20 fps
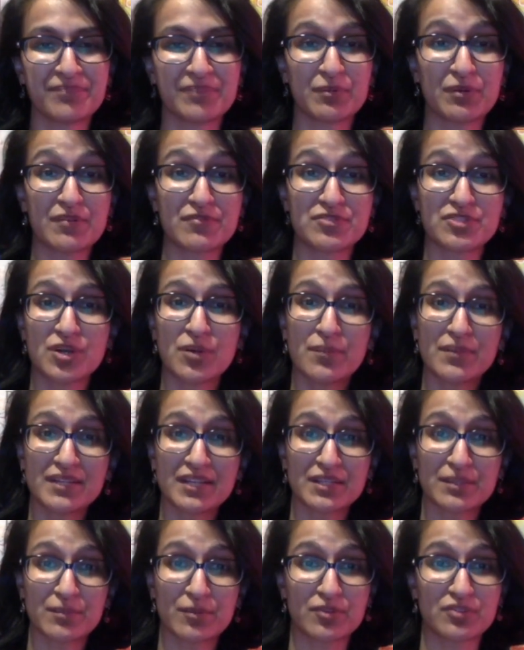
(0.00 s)
We have so many
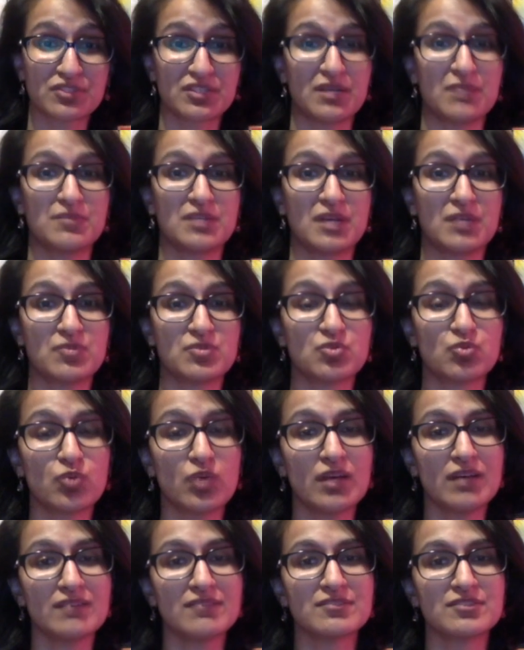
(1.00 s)
other books coming up as
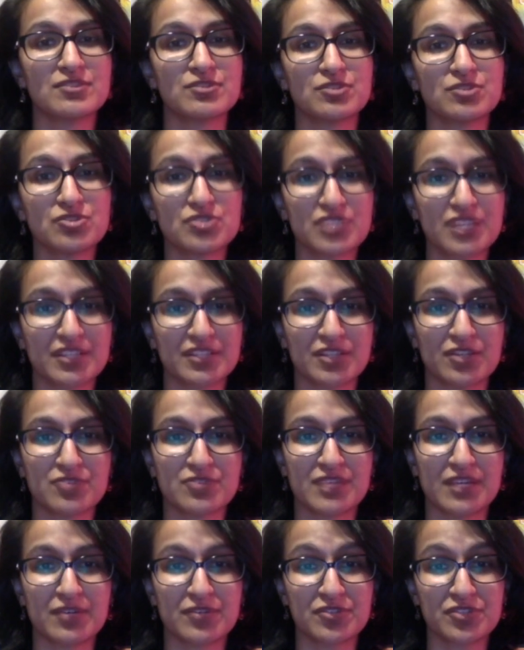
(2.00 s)
well, so do check those
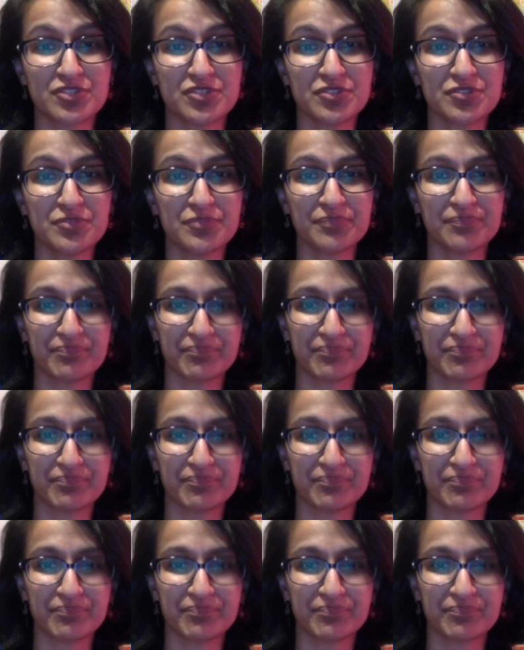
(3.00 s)
out too.